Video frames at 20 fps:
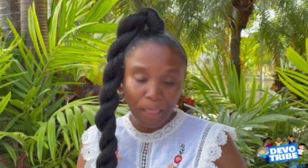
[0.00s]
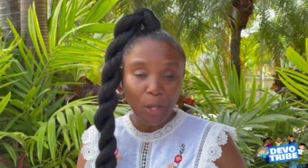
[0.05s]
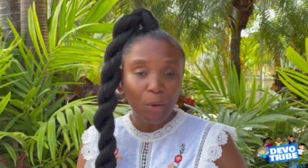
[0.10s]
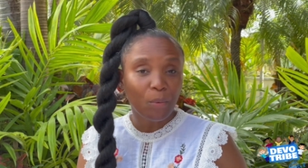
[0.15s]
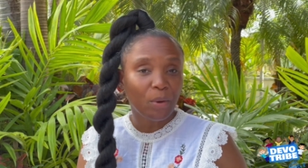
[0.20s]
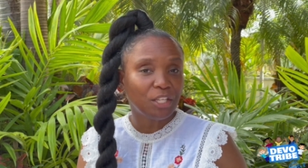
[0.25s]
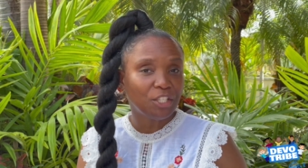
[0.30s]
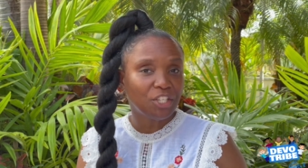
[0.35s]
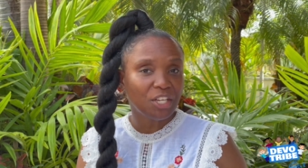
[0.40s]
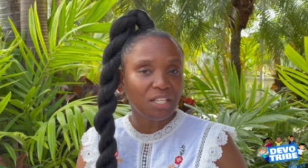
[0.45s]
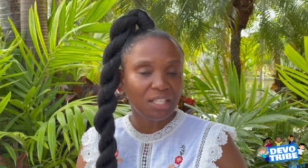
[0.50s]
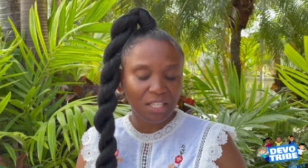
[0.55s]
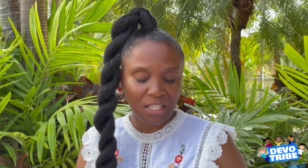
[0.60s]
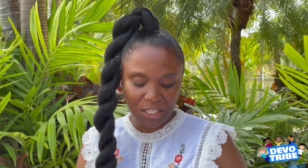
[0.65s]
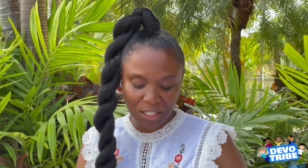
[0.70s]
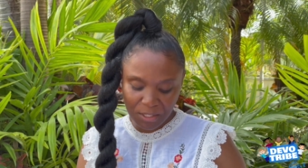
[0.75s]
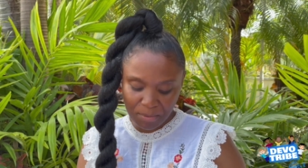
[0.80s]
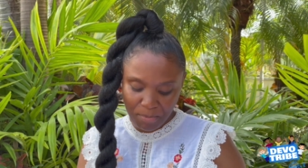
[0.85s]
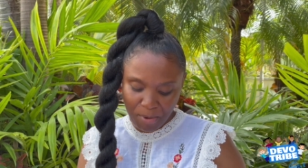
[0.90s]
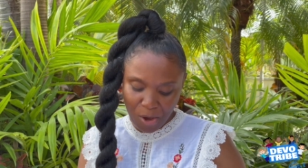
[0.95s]
When
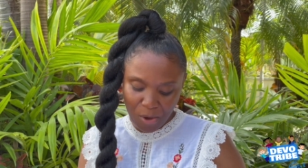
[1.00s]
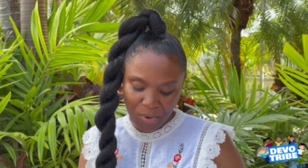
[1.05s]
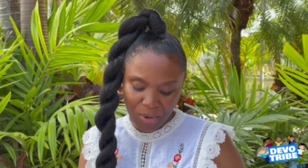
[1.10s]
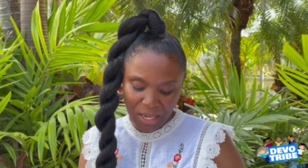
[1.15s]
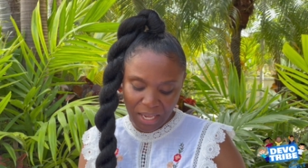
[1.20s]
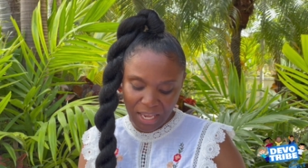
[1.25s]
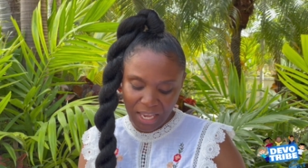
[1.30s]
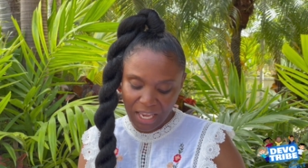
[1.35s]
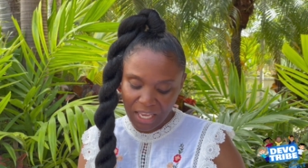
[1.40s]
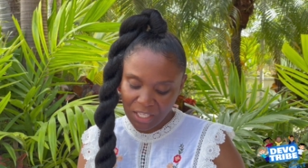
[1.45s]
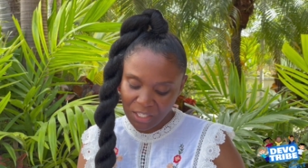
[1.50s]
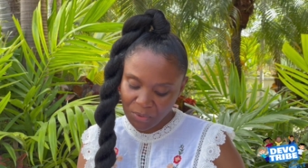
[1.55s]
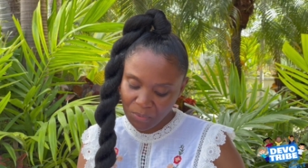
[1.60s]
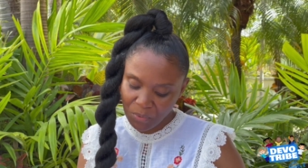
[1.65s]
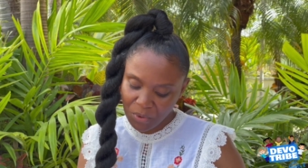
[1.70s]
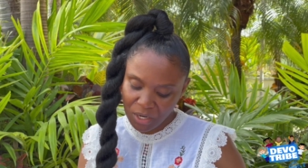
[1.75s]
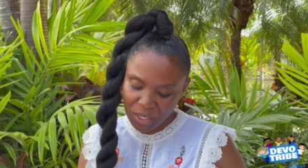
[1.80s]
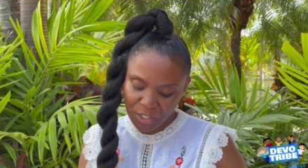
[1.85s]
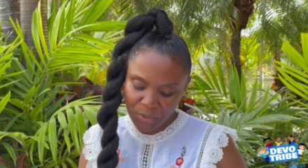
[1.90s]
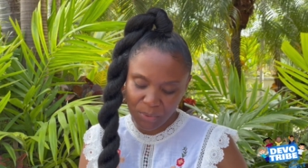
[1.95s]
Jesus spoke, his
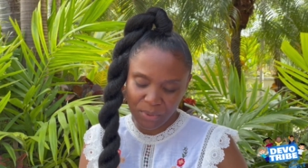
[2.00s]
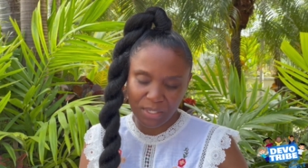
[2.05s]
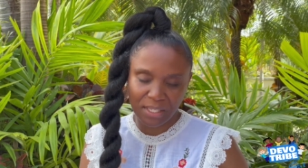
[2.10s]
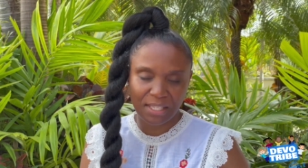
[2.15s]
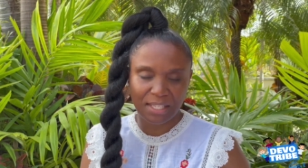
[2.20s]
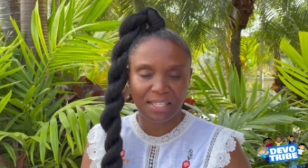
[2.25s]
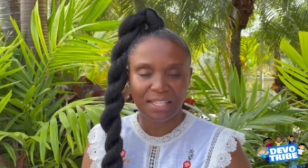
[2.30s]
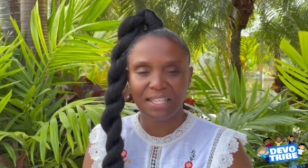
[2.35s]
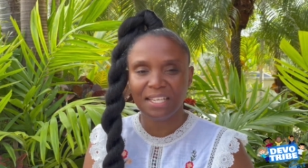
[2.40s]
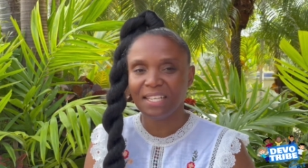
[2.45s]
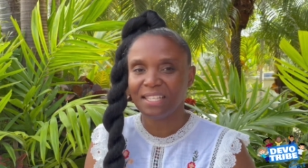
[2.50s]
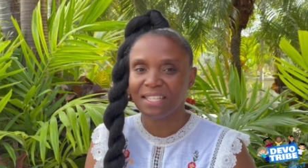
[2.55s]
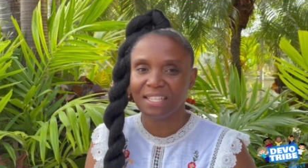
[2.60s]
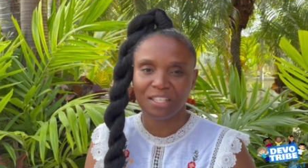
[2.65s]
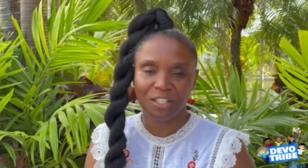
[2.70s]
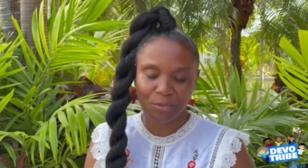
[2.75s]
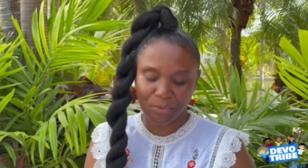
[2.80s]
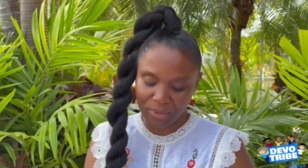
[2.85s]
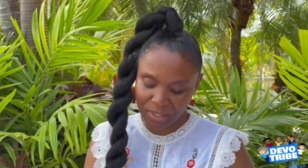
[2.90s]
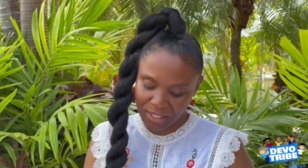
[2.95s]
words were
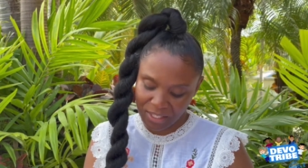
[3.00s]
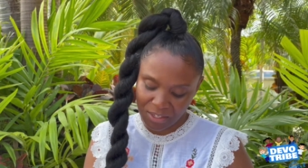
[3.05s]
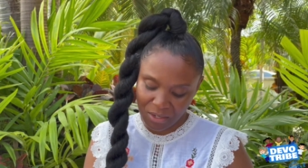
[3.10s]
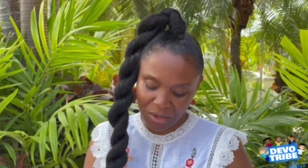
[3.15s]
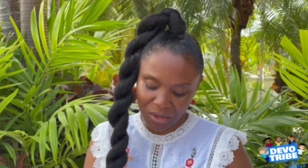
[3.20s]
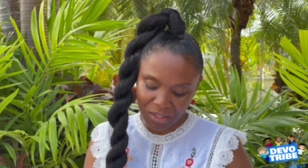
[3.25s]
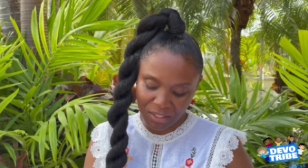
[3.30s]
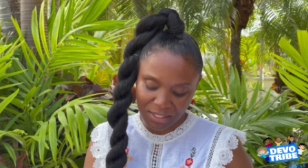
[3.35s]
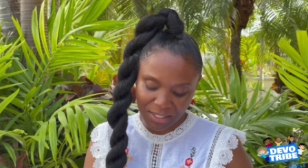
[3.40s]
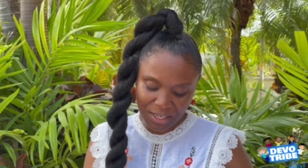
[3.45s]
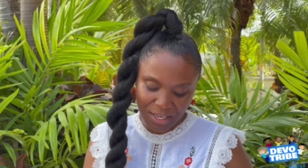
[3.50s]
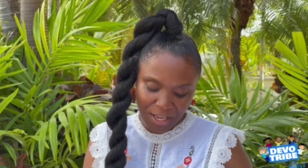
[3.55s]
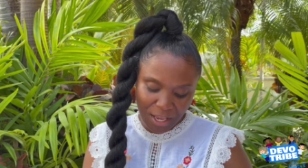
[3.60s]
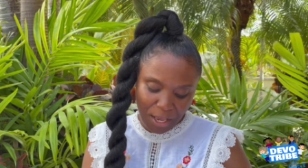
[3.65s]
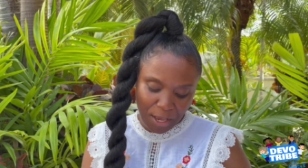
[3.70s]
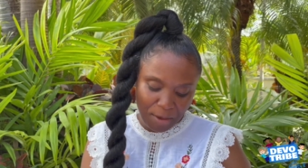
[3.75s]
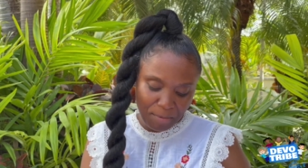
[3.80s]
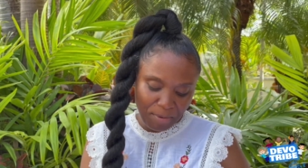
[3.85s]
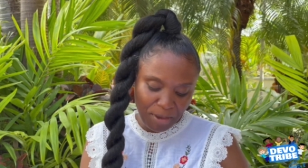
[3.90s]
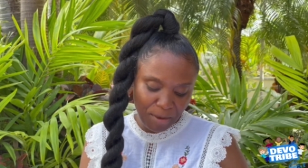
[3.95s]
seasoned with salt.
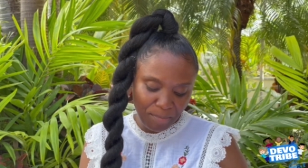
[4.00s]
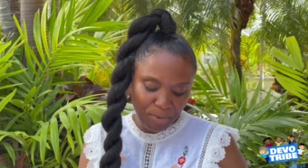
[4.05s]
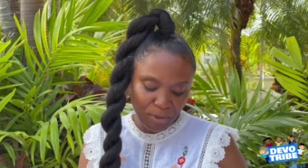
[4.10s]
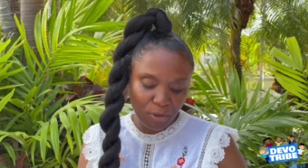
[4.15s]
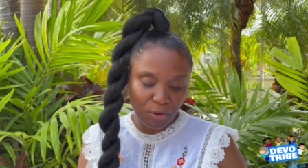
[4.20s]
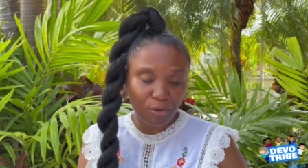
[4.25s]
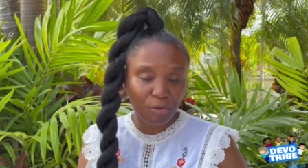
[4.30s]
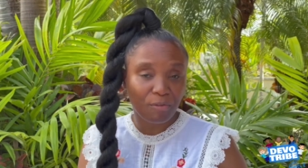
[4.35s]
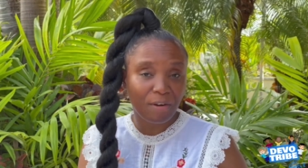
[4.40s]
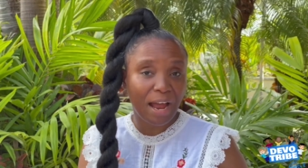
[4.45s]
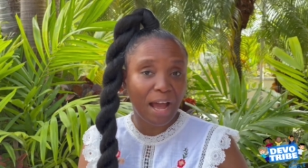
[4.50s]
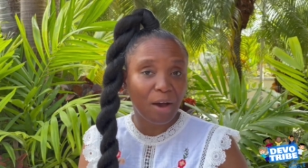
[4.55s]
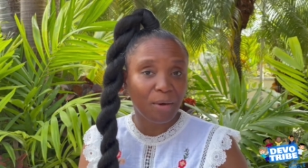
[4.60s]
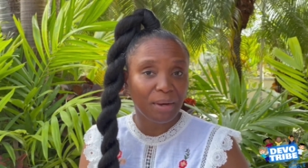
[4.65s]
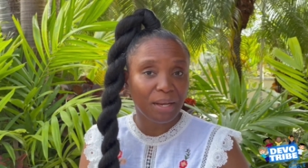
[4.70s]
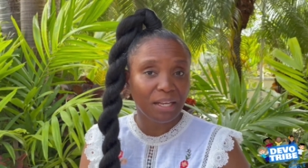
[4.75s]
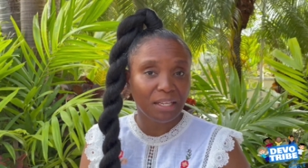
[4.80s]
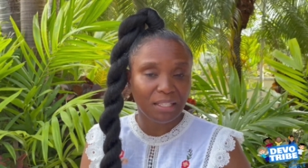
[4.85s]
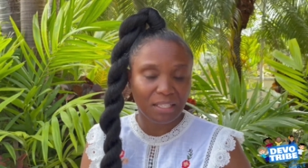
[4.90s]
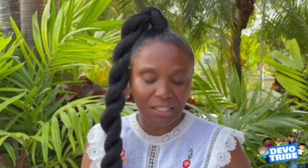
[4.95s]
People
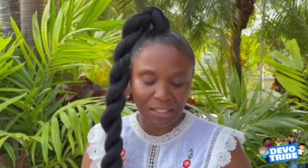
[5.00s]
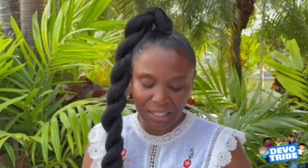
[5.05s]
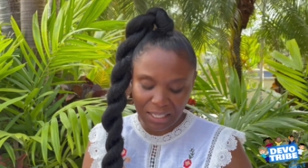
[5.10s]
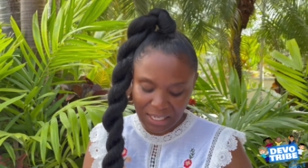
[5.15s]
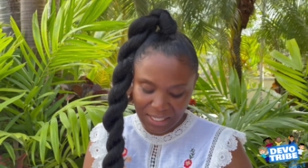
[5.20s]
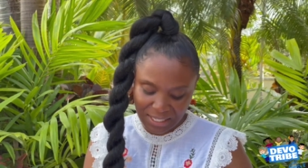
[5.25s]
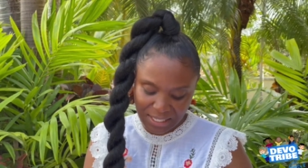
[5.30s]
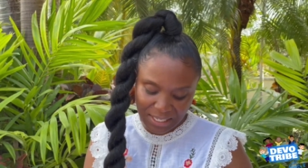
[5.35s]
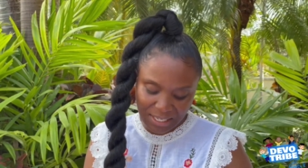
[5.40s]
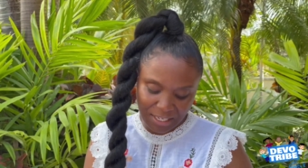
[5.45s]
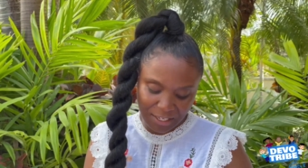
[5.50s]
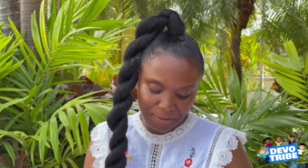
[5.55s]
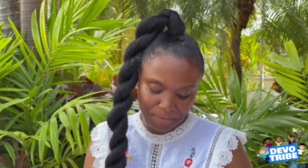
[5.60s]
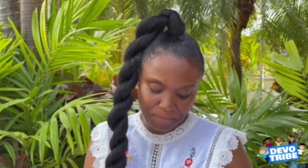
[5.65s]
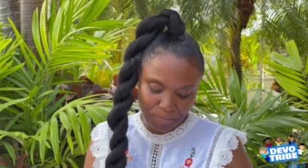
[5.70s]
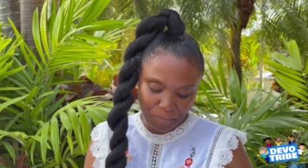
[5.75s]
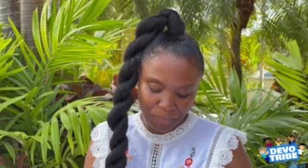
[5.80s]
crowded to listen.